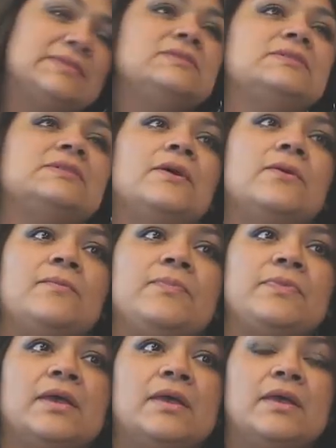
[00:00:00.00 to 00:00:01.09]
And so
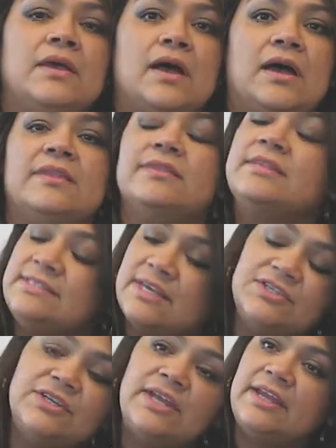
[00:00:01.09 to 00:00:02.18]
the
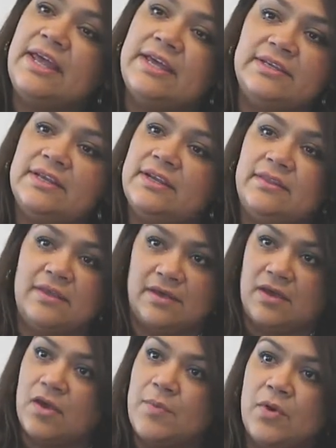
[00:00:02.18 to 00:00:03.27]
session had ended,
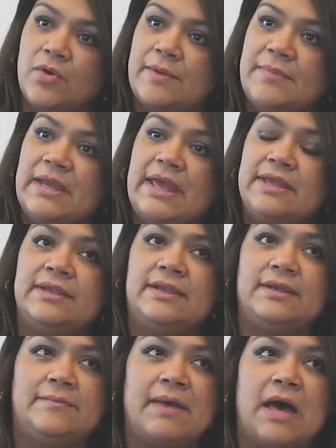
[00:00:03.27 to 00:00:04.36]
our program had ended,
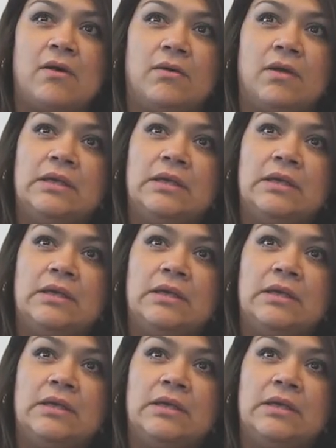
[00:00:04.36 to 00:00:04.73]
and about,